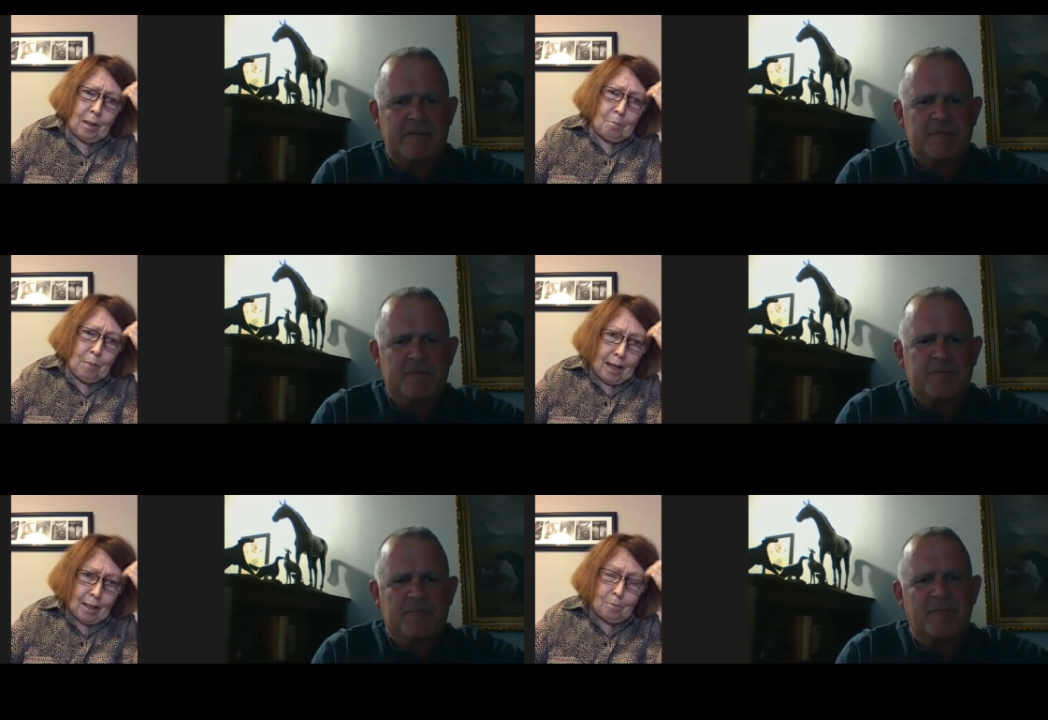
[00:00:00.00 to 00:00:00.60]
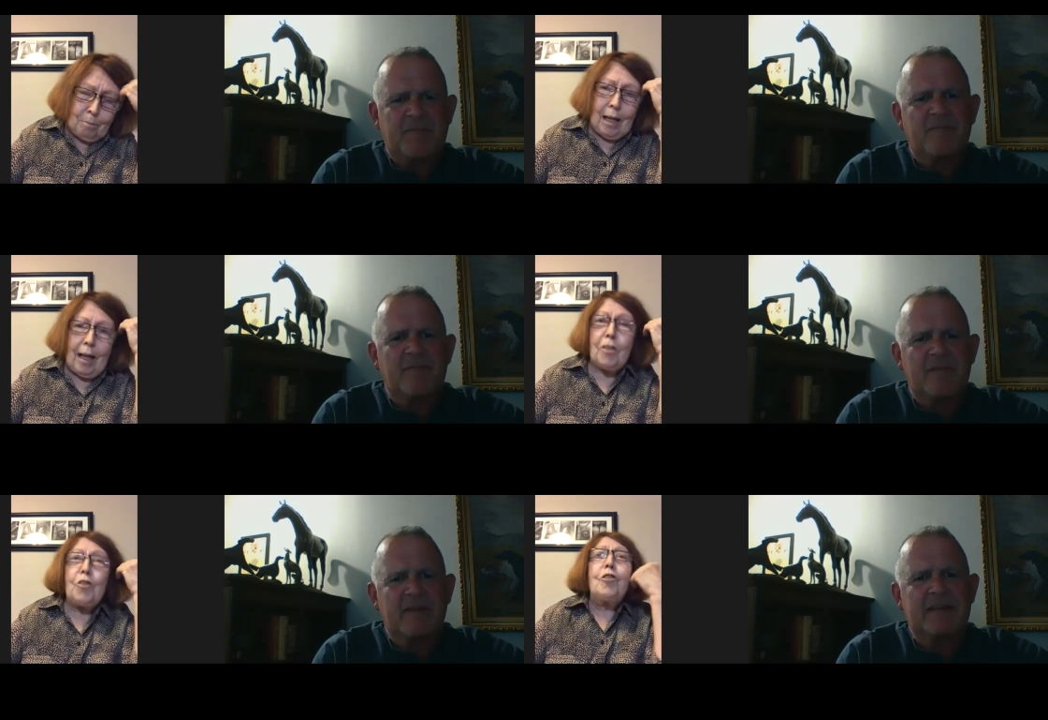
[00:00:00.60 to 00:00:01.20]
Speaker 1: Pat Pat
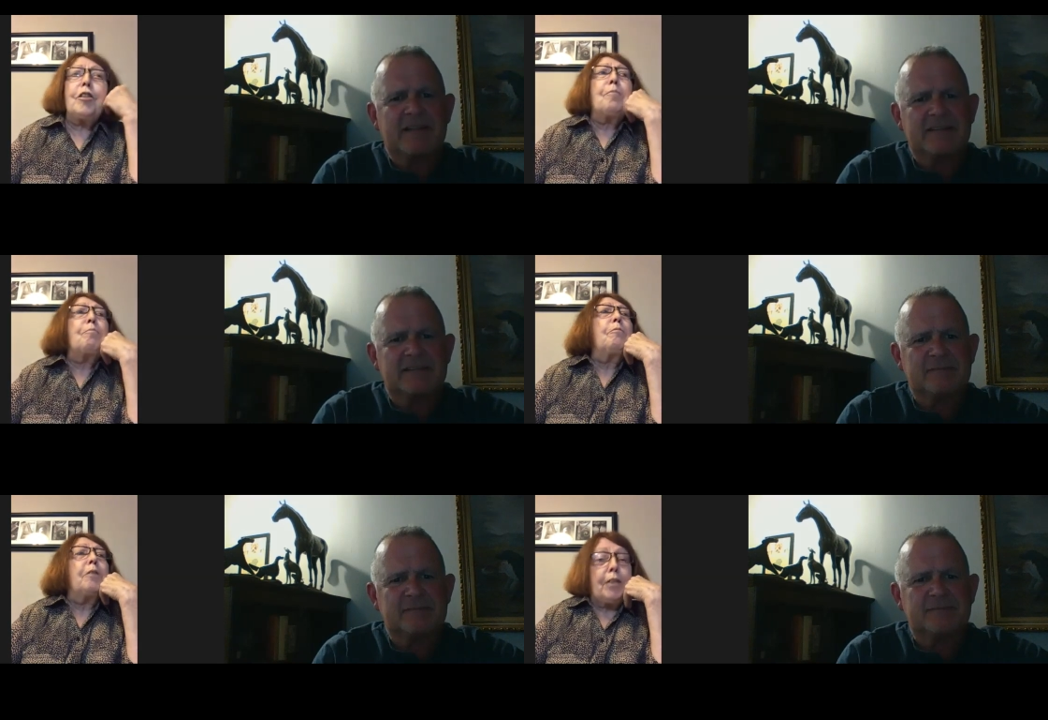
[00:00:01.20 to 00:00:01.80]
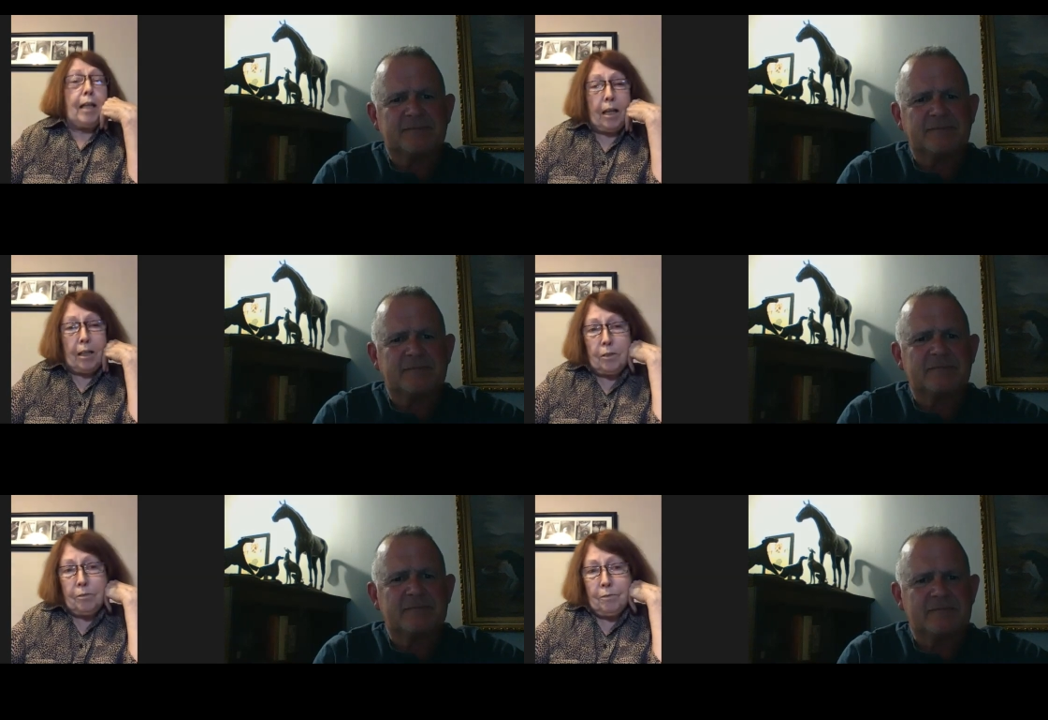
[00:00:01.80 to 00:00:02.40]
Tripp was a
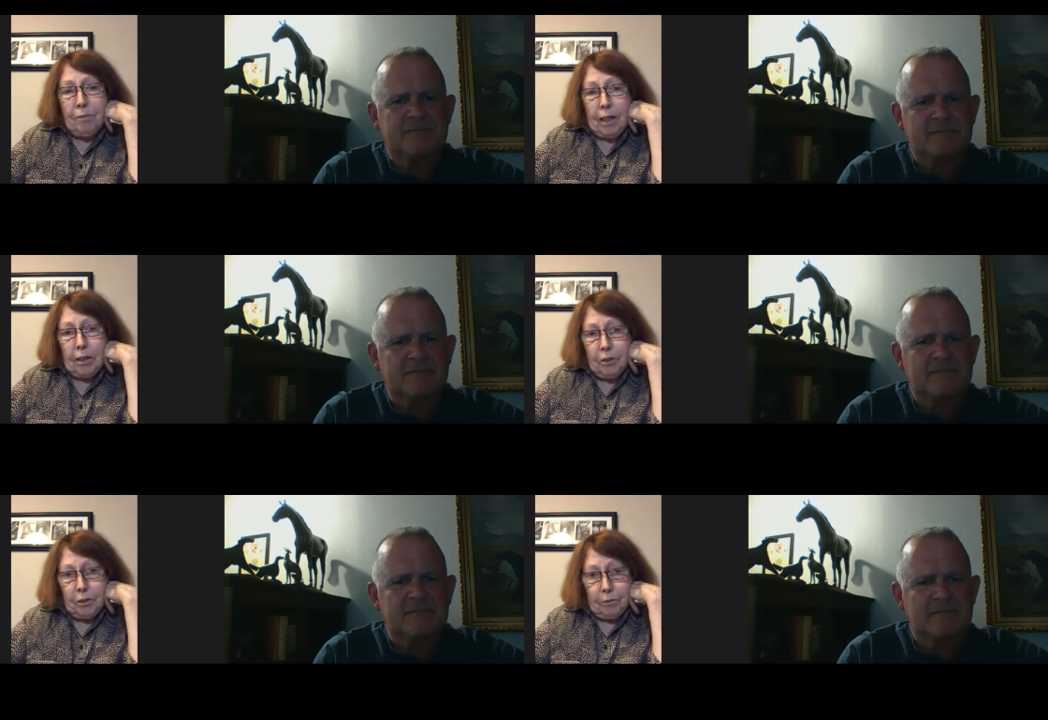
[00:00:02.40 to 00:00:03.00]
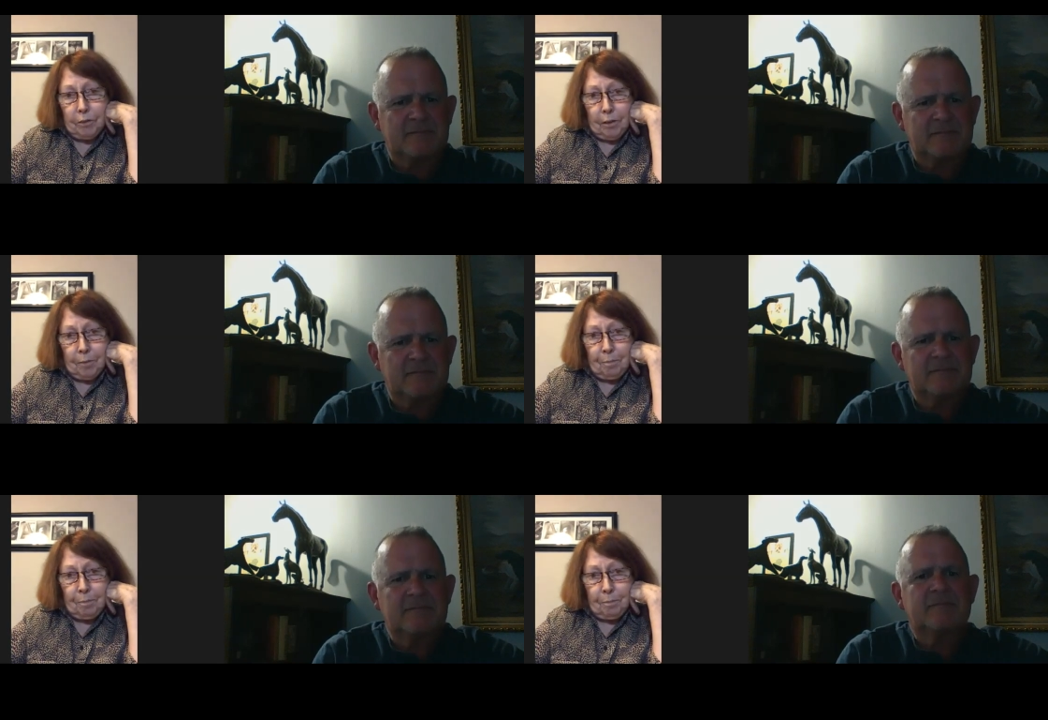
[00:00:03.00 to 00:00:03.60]
handler from Vancouver,
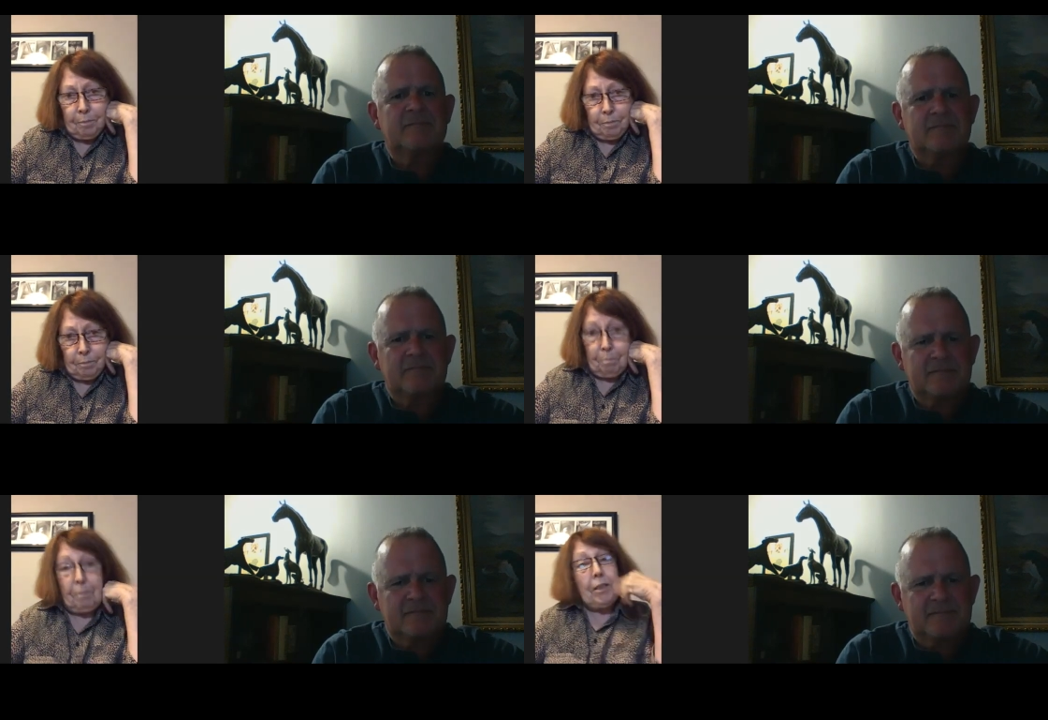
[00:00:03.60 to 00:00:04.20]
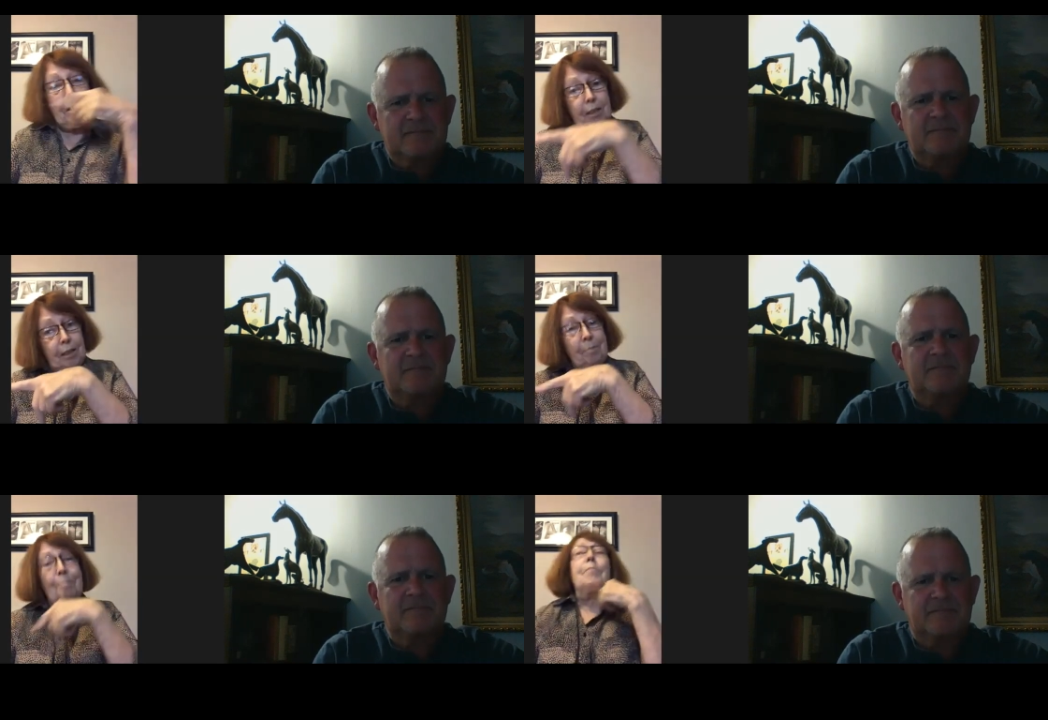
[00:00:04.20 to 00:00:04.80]
BC,
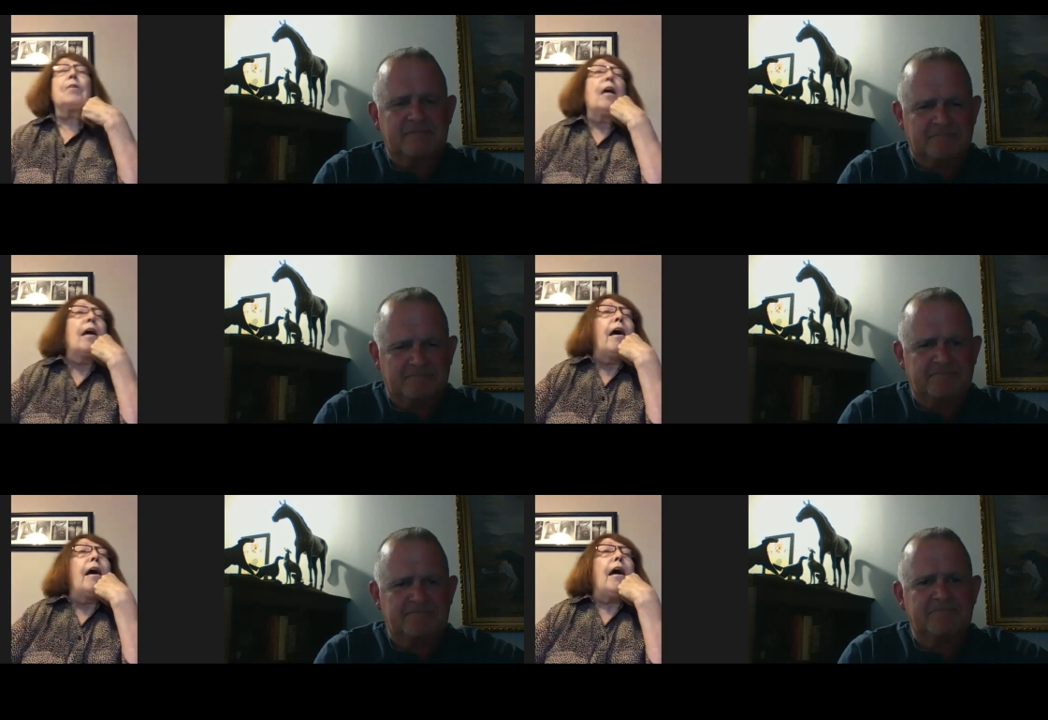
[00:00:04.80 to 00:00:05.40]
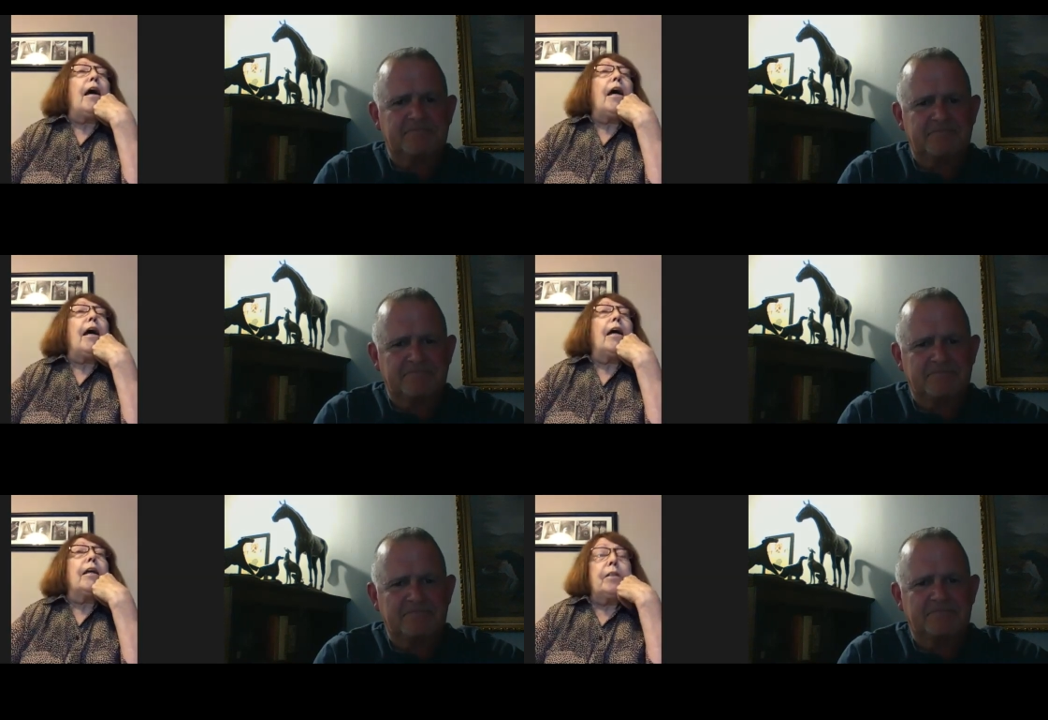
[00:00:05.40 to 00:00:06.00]
mm-hmm.
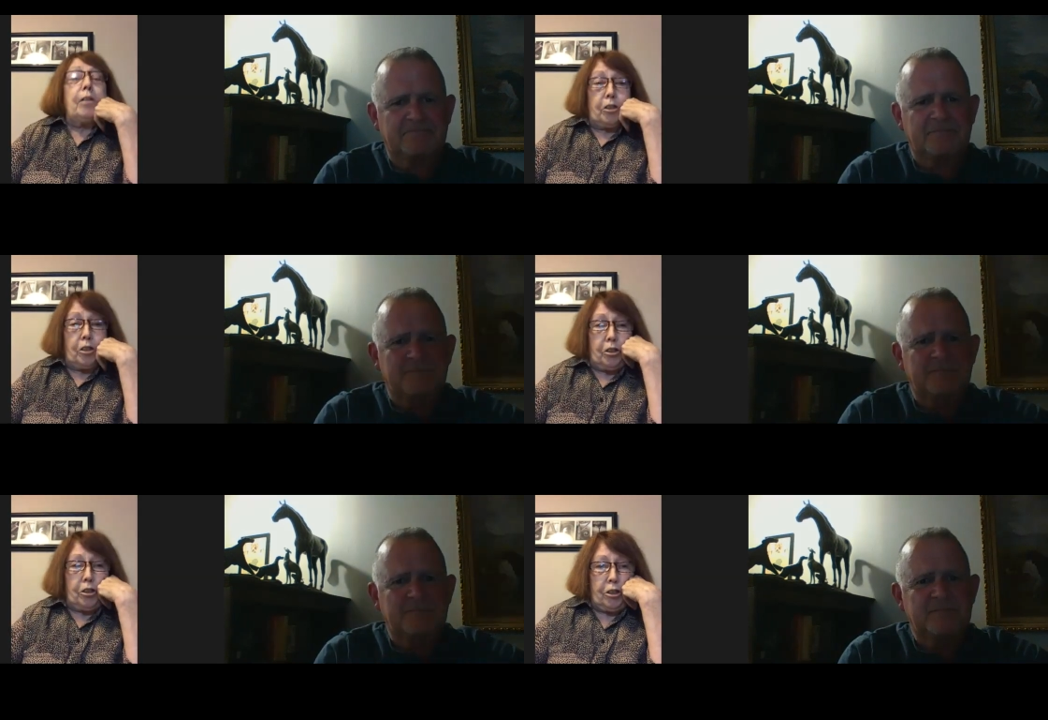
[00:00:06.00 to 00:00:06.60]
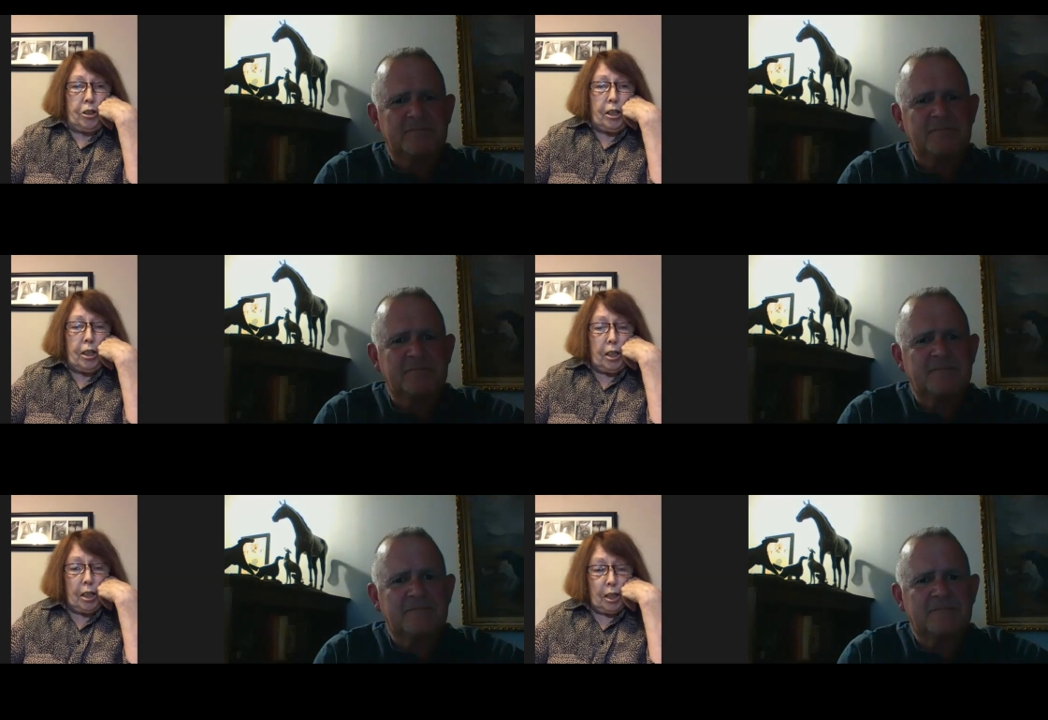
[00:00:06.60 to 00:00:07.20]
and
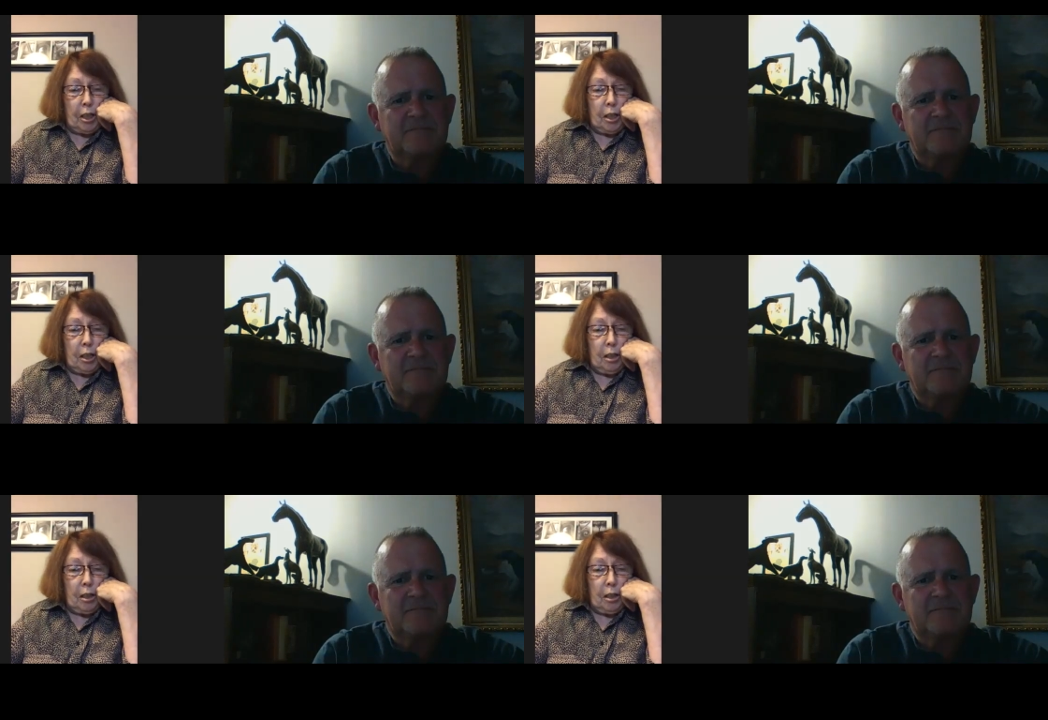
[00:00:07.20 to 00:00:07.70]
she